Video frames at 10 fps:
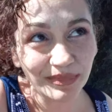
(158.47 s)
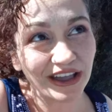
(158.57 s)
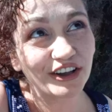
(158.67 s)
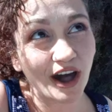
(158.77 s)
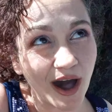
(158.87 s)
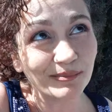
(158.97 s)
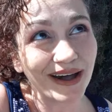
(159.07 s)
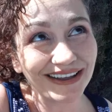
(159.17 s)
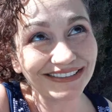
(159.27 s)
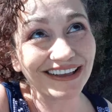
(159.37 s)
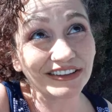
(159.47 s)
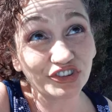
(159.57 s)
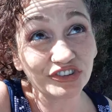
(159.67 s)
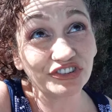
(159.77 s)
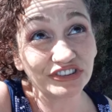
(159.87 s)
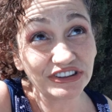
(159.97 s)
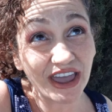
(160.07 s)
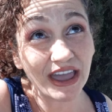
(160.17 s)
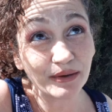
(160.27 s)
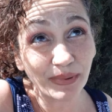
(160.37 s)
They got my attention
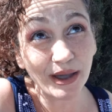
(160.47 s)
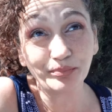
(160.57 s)
today by